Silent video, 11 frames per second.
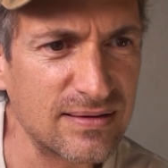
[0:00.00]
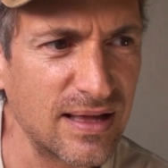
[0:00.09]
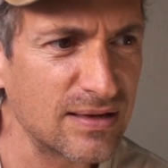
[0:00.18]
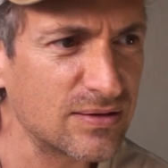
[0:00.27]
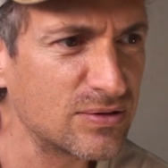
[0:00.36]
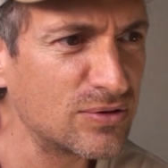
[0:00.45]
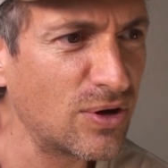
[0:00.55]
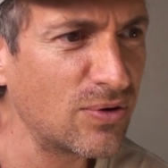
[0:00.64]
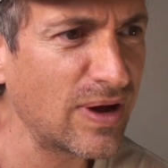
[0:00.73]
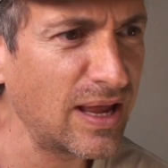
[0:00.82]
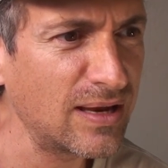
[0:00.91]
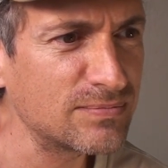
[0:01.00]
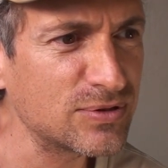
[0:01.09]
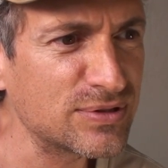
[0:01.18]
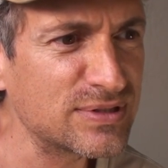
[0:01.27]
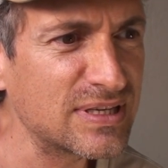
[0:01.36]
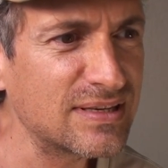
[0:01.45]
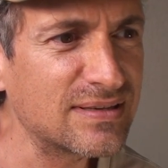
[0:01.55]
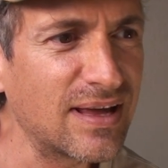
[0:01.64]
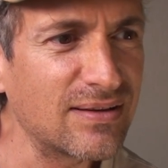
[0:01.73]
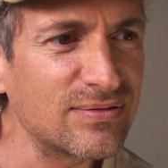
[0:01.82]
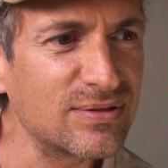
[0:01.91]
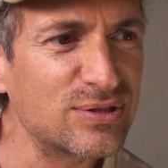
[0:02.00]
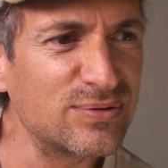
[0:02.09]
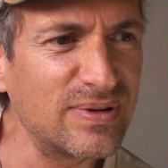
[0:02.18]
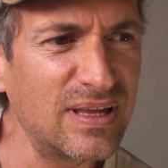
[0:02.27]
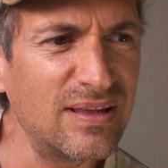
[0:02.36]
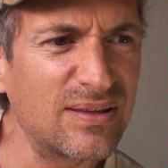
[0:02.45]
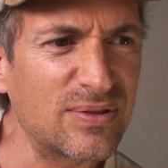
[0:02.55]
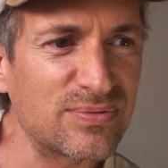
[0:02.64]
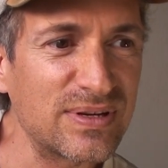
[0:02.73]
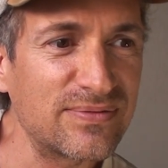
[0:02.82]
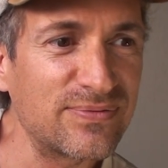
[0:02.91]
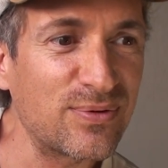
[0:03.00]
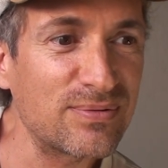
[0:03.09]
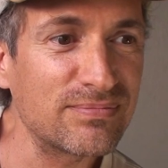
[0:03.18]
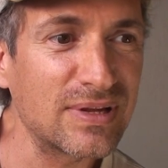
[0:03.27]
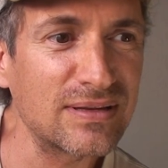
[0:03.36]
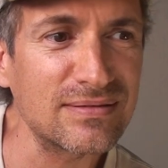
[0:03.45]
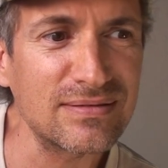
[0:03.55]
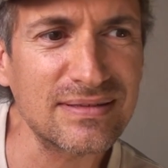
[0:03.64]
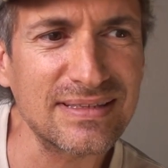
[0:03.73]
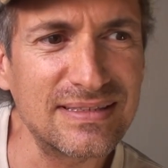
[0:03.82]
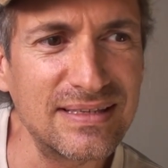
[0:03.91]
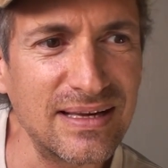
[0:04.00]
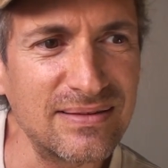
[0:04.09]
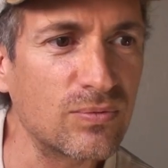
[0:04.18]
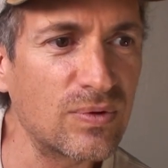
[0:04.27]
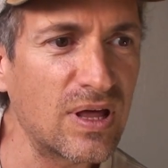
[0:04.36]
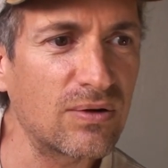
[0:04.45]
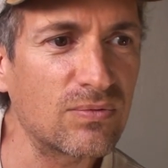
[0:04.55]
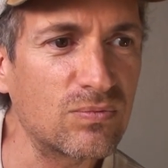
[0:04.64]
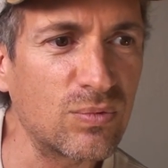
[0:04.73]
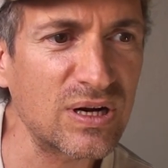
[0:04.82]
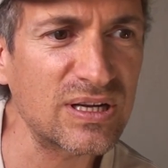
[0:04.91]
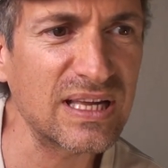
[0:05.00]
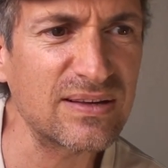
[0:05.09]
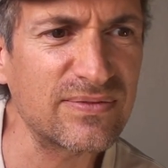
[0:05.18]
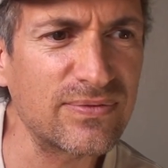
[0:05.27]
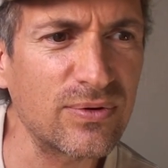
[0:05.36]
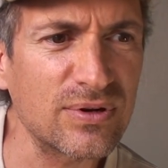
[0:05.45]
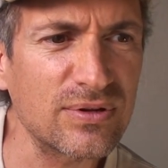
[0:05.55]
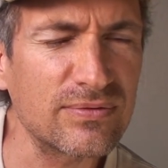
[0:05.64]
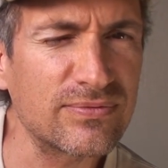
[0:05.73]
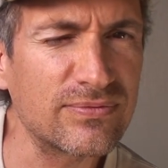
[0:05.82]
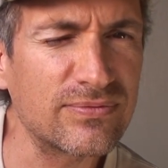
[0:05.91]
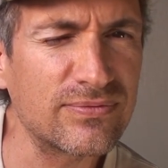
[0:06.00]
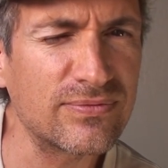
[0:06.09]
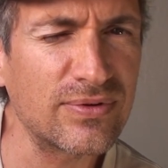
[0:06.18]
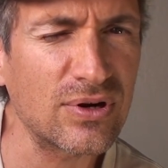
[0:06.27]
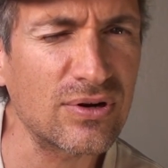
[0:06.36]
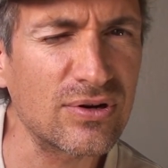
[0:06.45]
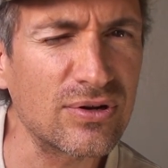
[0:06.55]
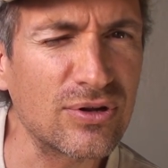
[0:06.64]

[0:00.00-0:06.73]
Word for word: that no animals sit down to eat three or four meals a day without working for it first.